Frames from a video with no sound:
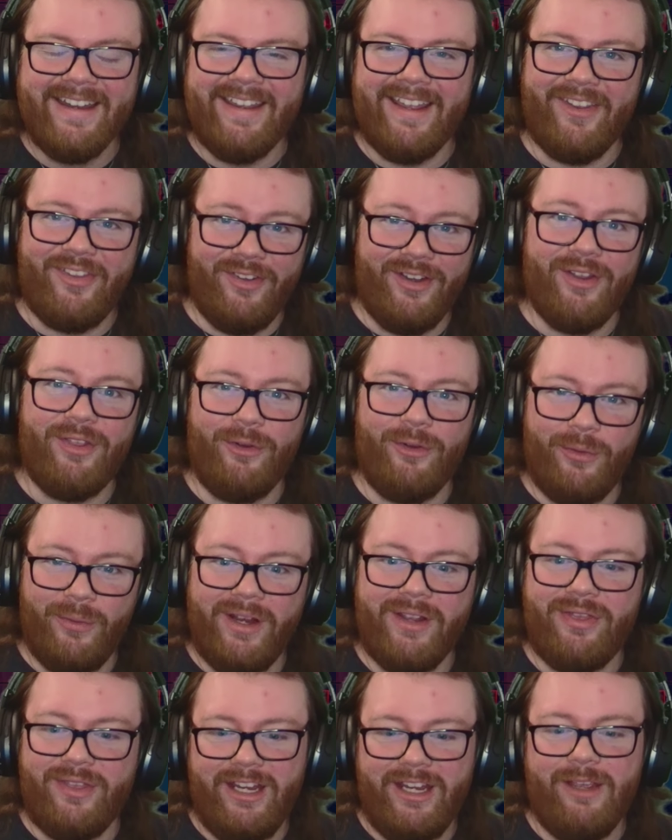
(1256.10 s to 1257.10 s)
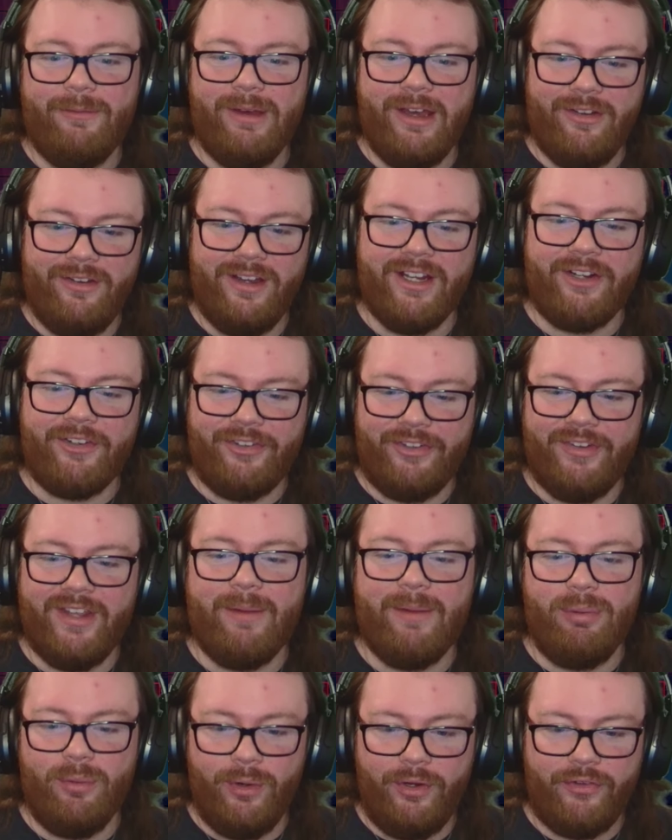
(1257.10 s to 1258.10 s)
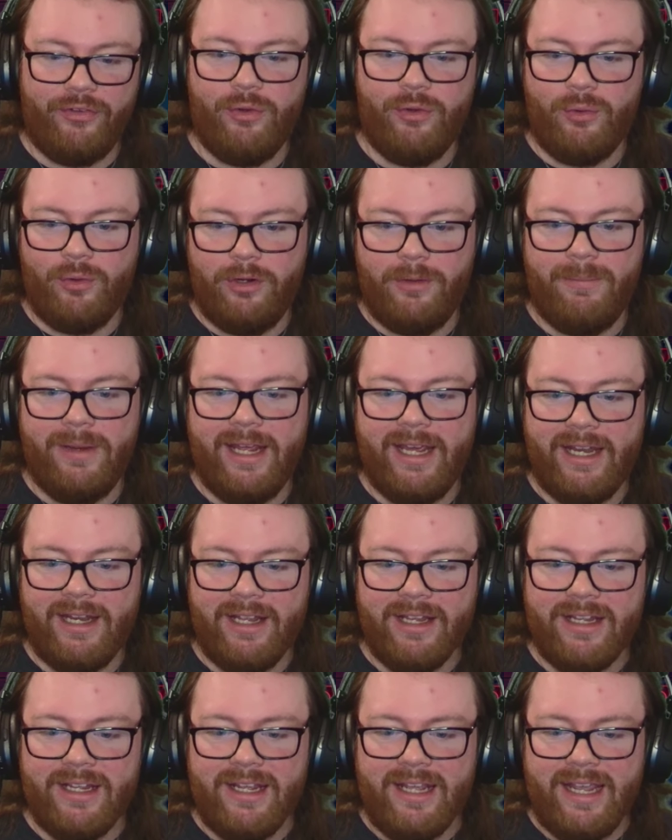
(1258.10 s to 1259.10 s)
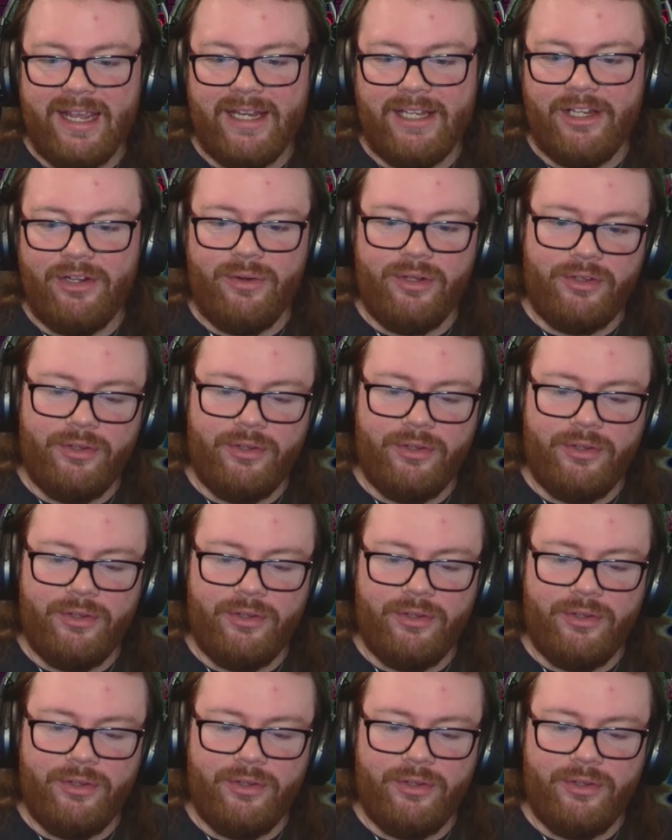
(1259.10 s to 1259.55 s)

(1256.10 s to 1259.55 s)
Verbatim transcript: That's another great thing about Nyx and that Poison Aura, man. And you know what?